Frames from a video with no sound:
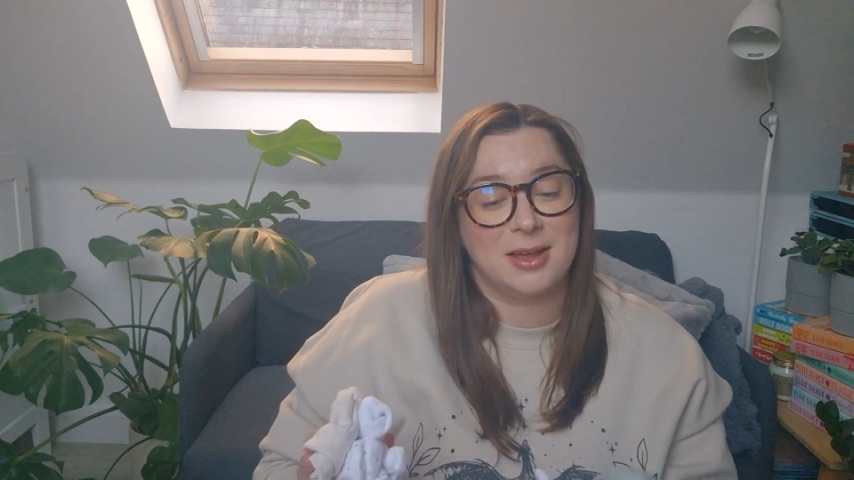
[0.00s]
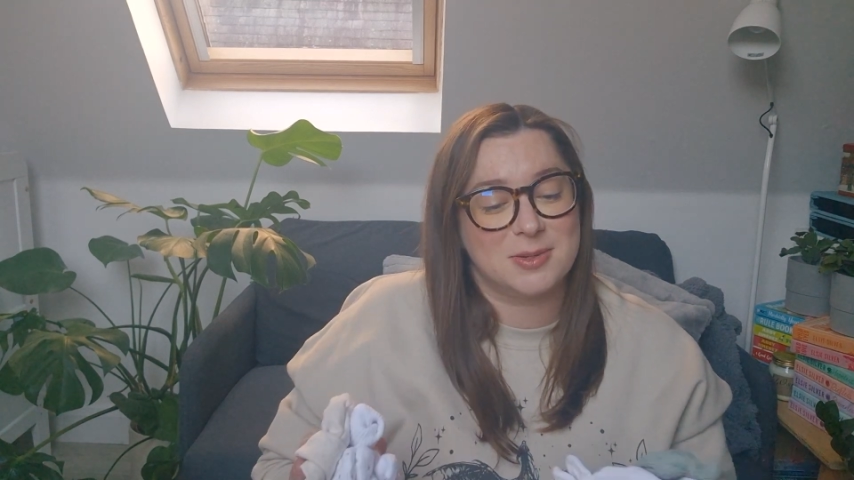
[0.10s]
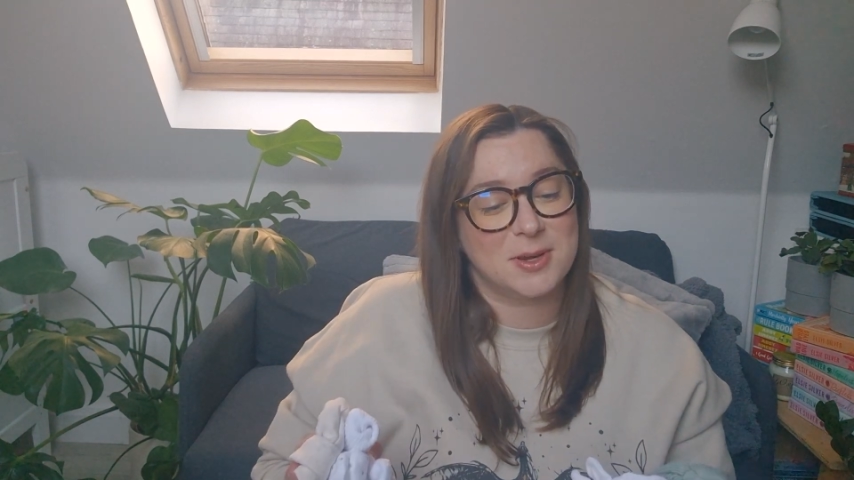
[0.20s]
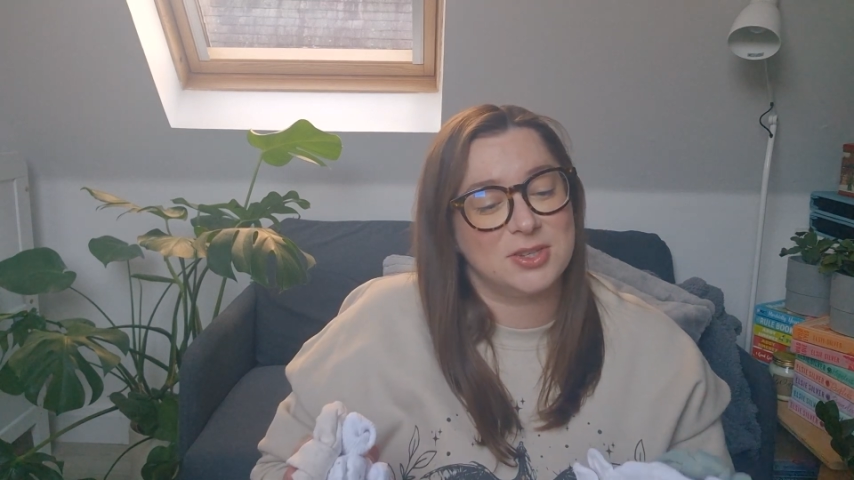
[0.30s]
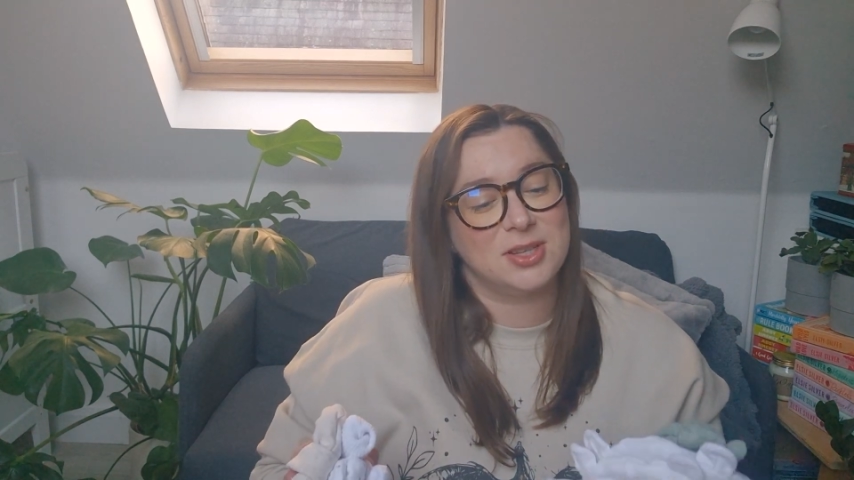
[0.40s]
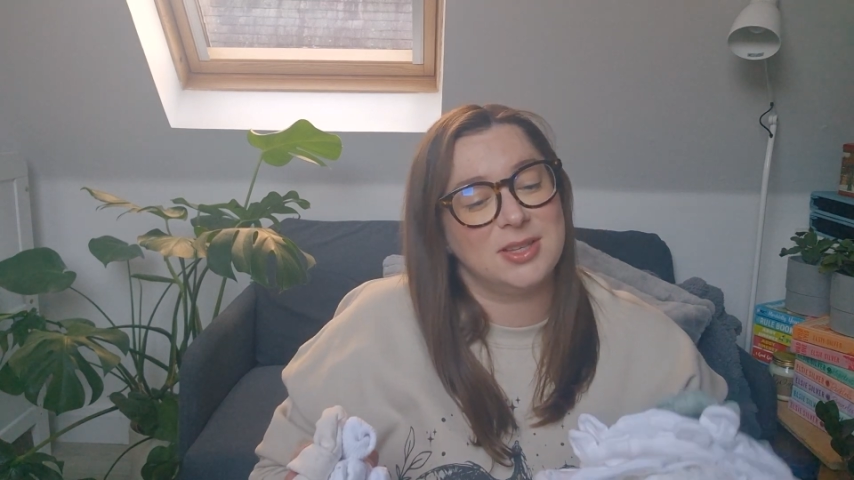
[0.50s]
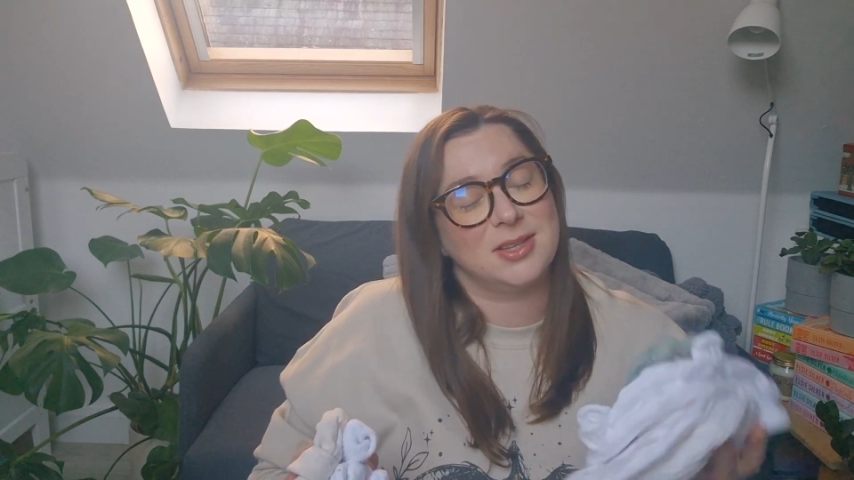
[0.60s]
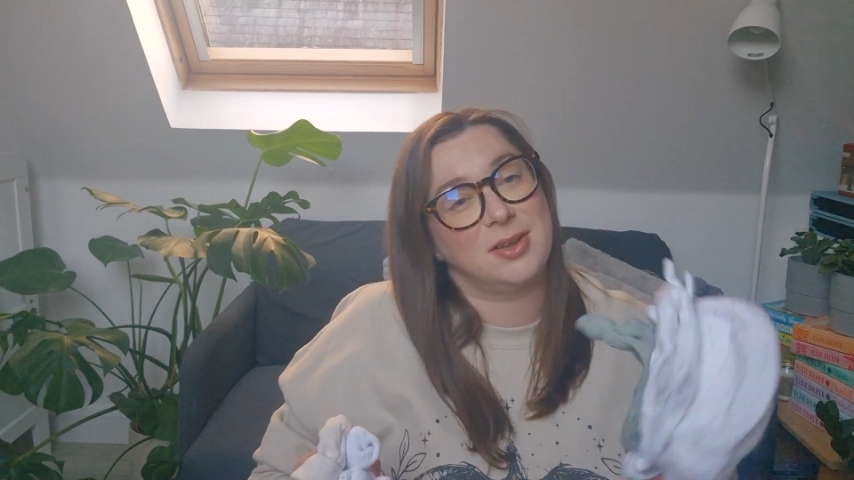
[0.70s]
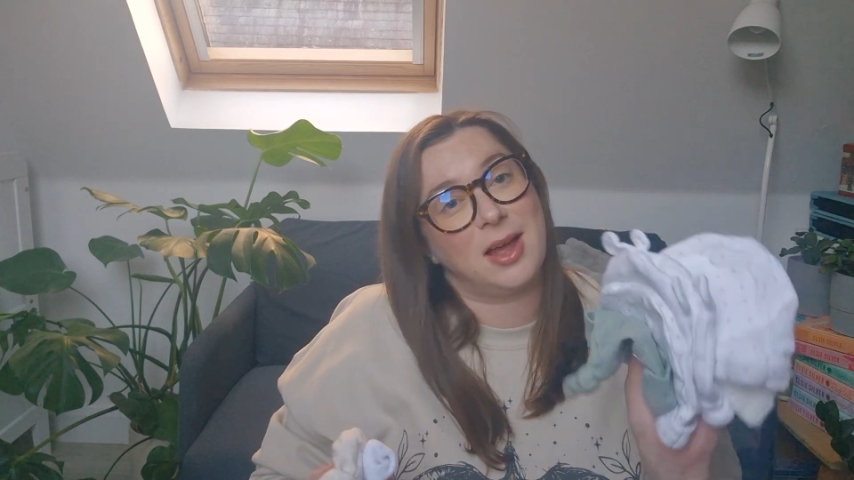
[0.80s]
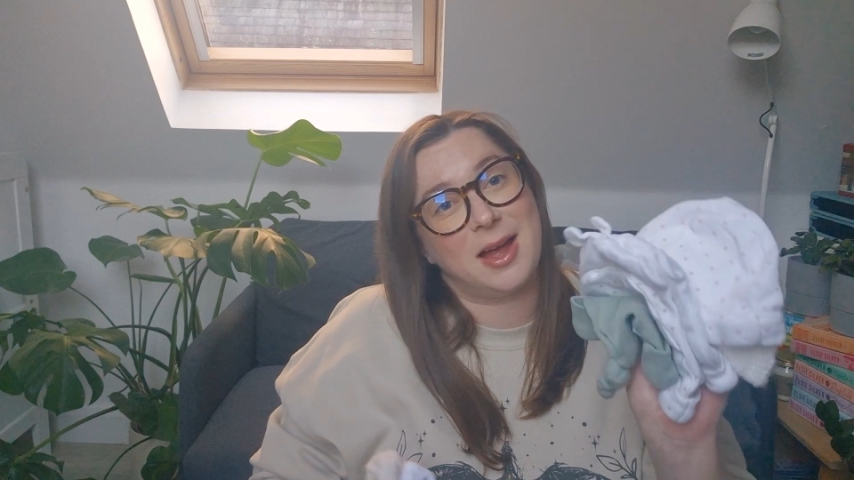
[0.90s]
especially these
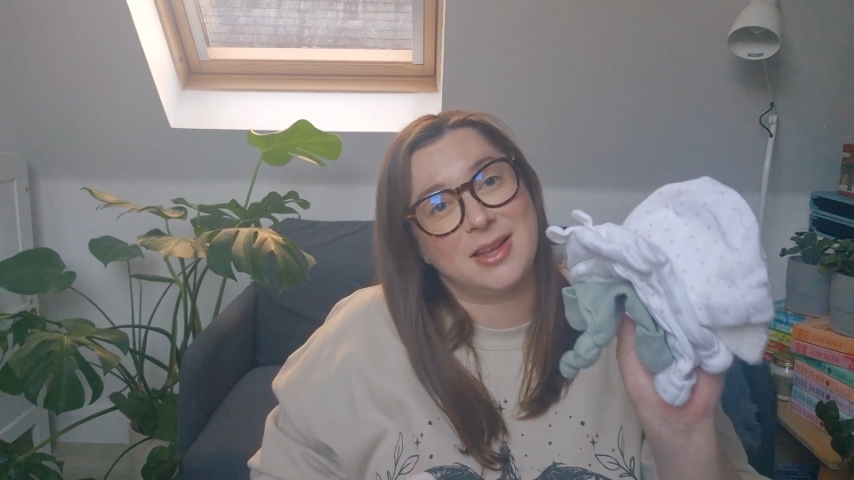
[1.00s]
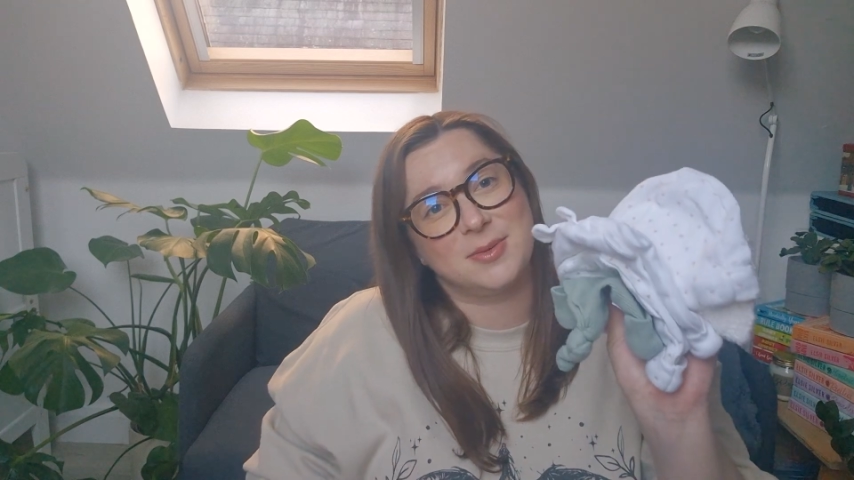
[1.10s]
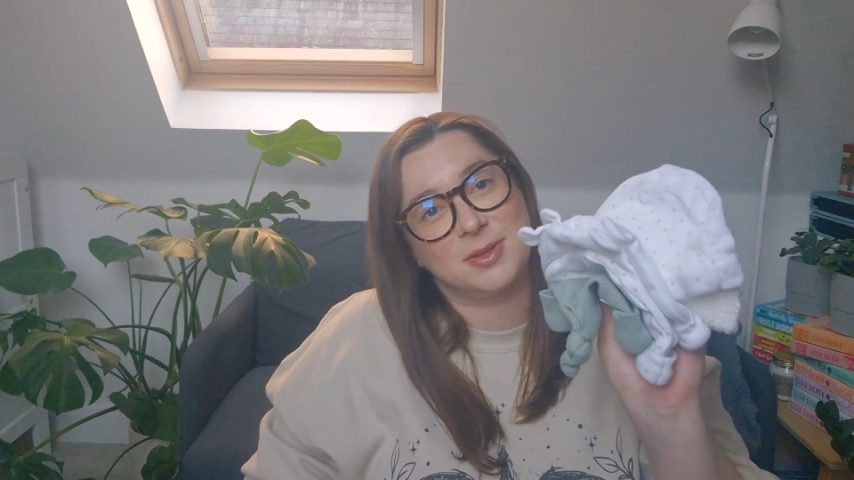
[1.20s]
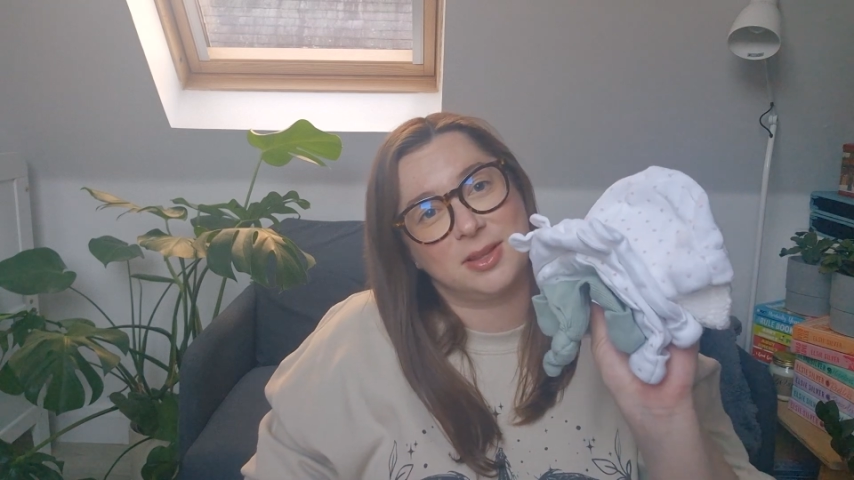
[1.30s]
little hats with